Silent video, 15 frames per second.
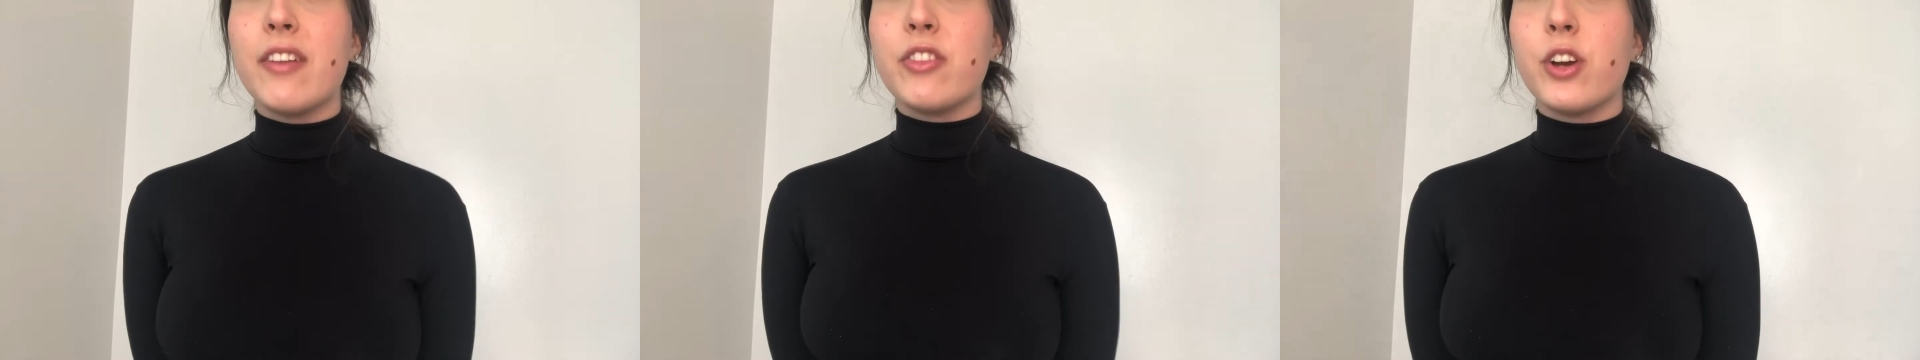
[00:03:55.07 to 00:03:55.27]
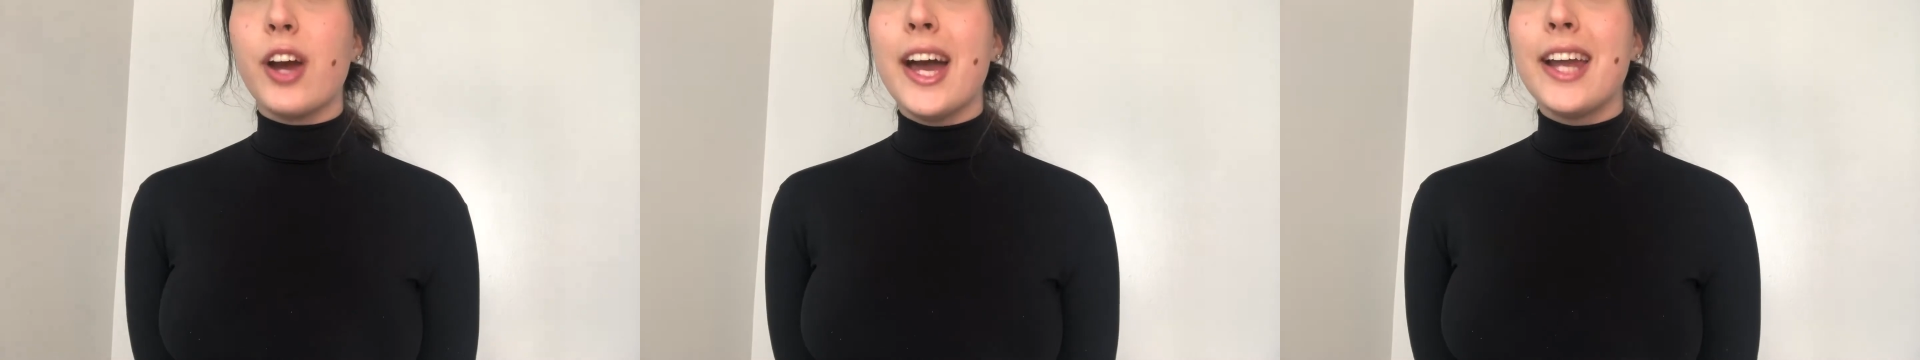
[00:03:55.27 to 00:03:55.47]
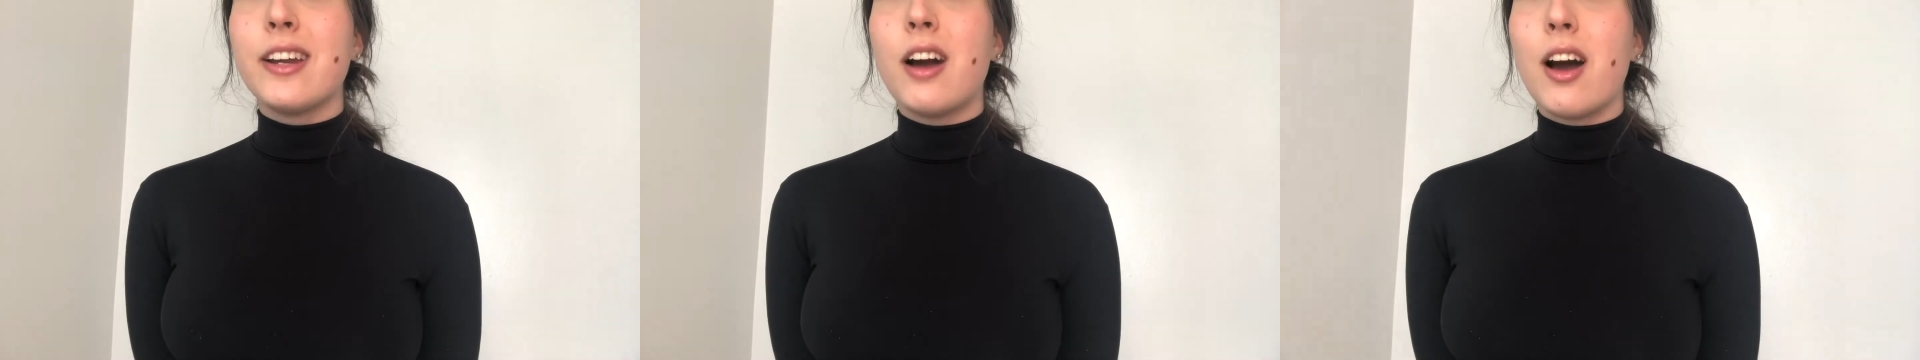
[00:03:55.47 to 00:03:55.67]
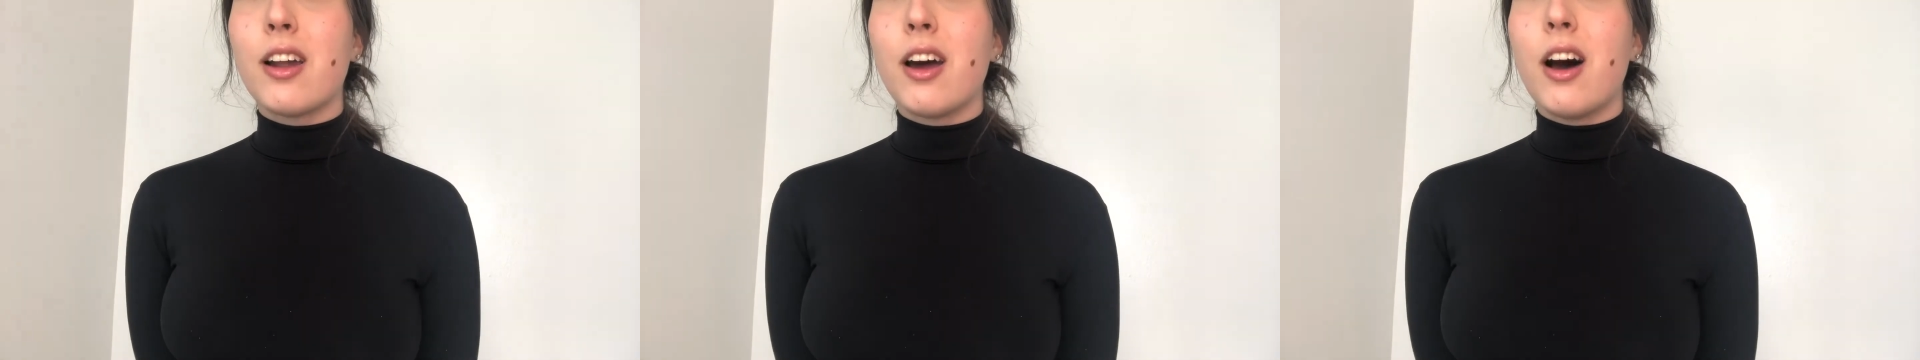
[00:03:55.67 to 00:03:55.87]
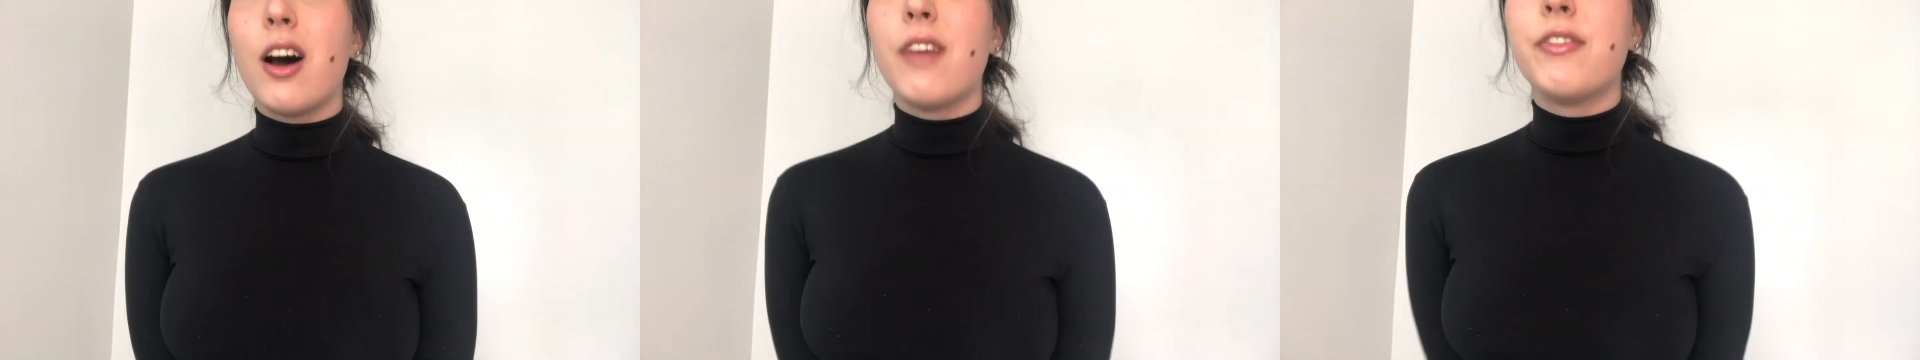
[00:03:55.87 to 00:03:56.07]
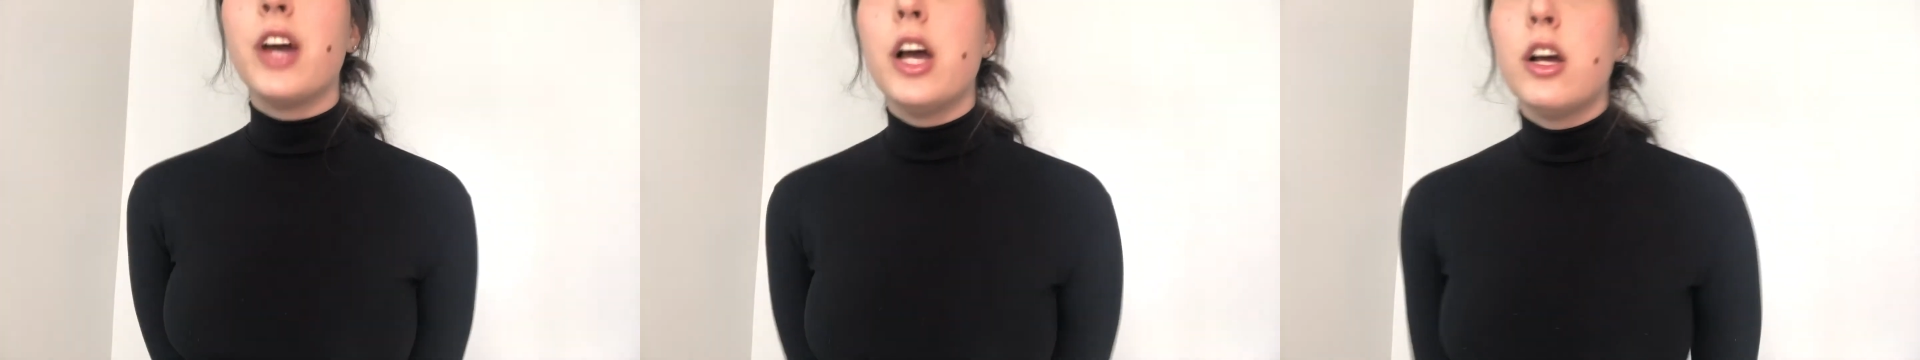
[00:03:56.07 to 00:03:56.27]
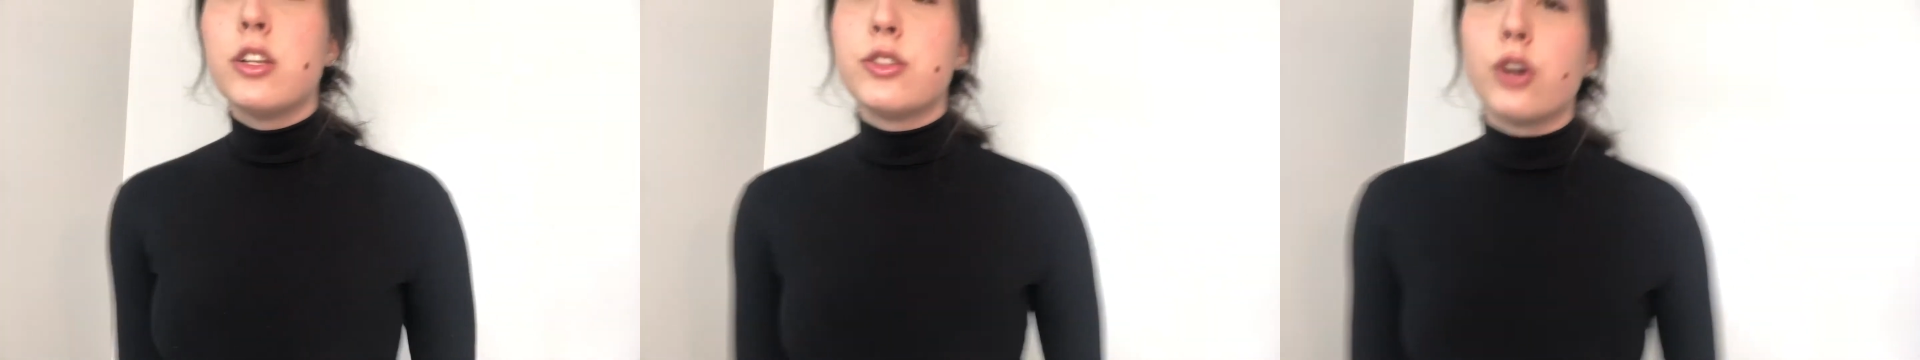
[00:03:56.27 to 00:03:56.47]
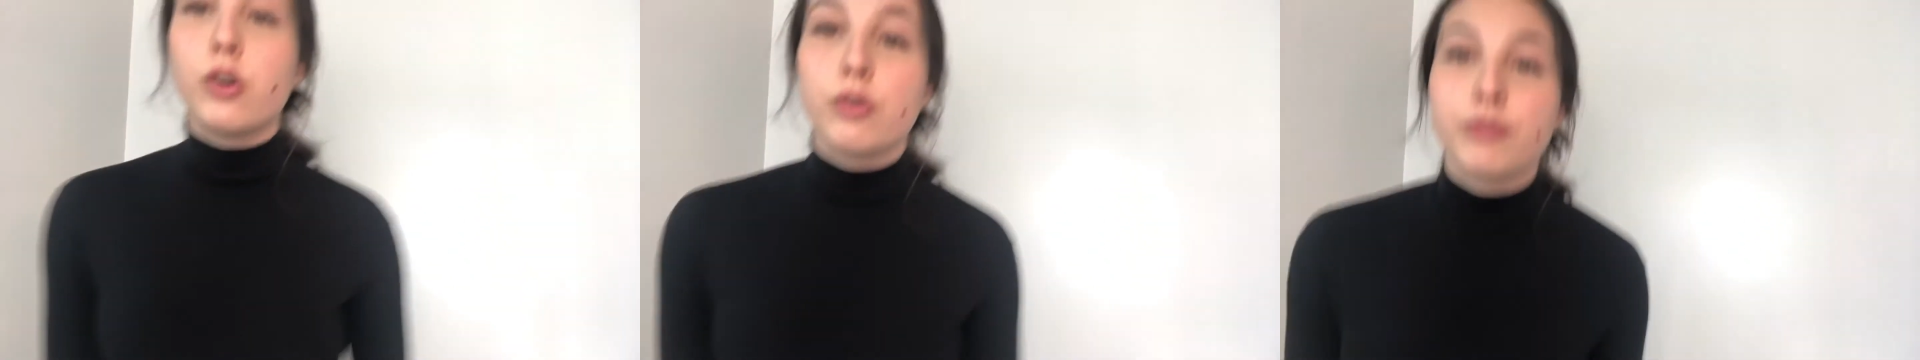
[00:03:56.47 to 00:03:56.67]
your head cut off,
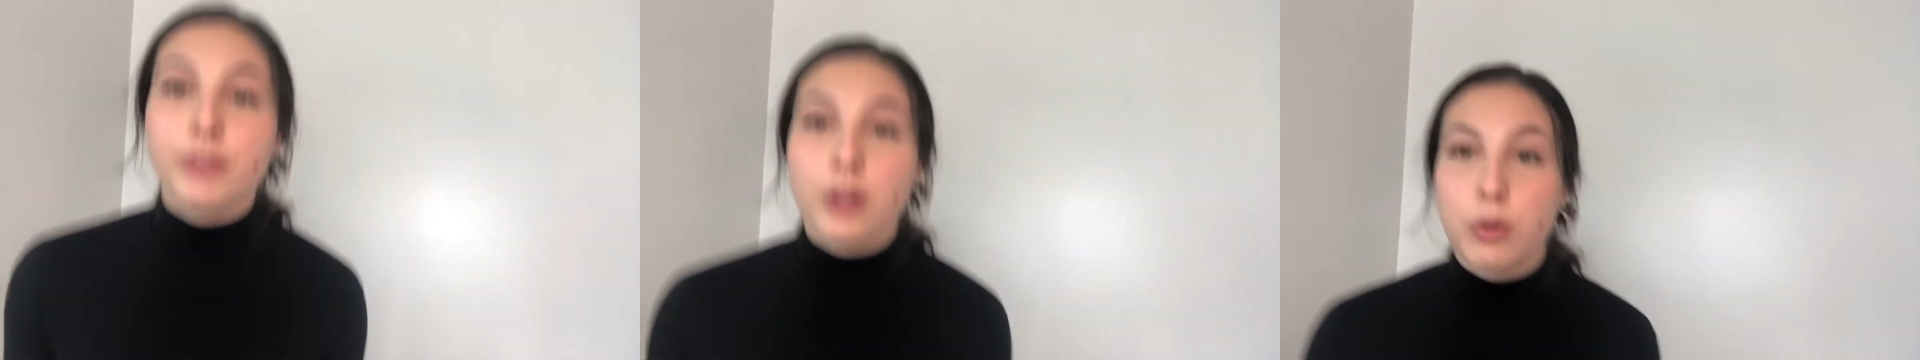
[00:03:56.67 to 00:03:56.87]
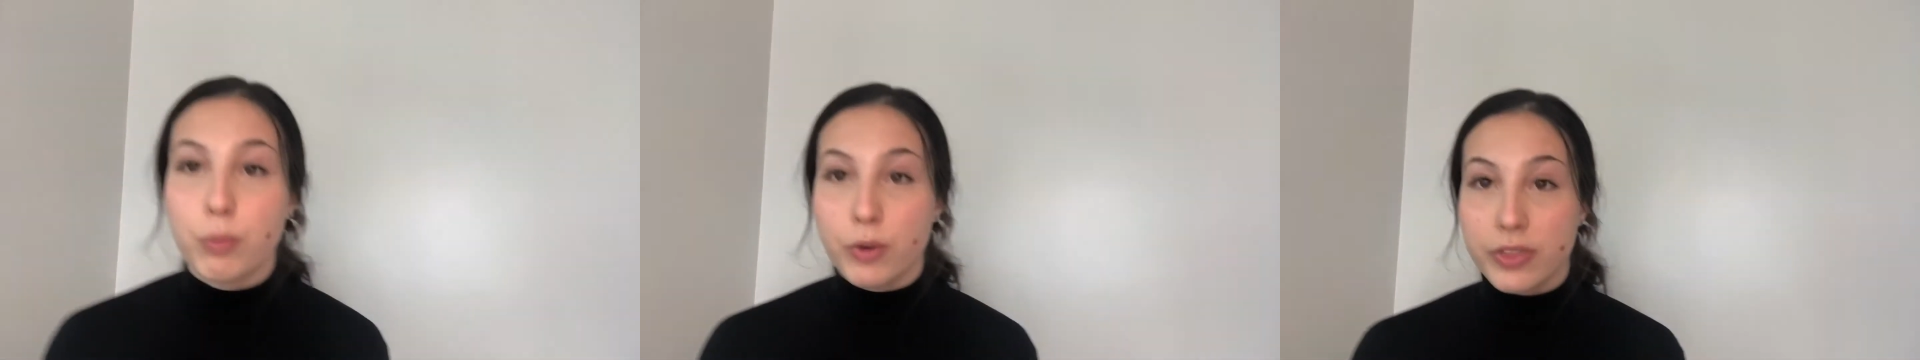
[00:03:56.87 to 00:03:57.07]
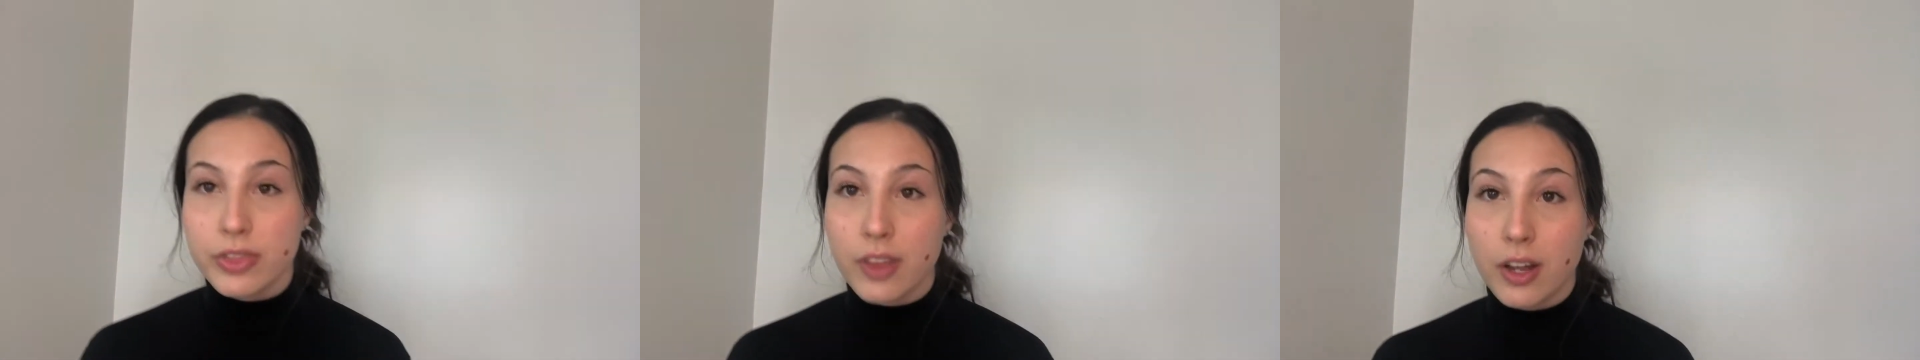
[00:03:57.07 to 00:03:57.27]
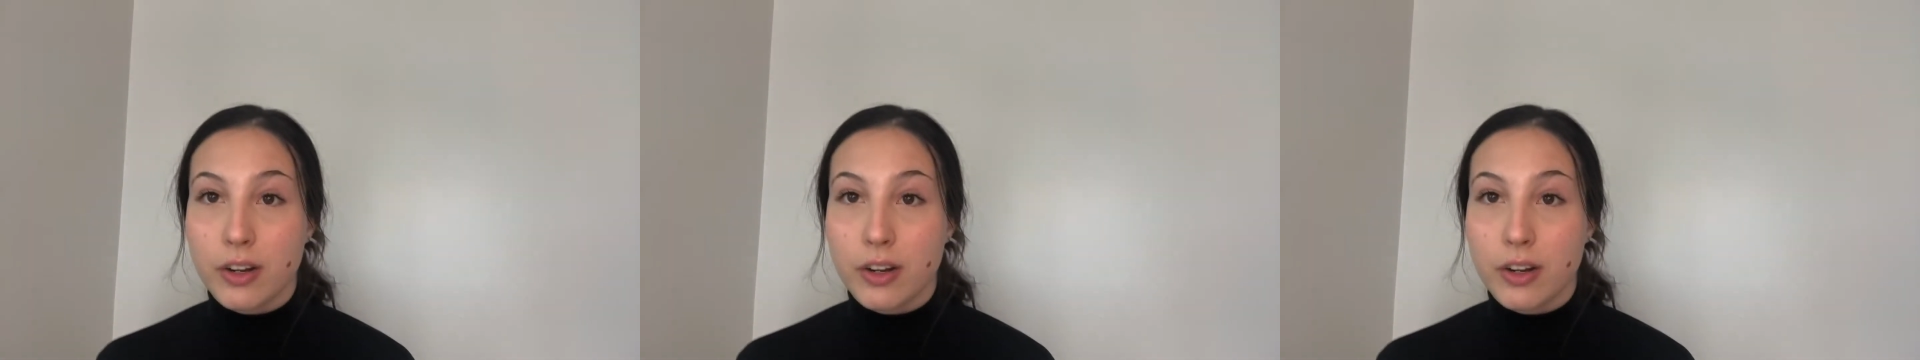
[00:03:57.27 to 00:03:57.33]
don't film with none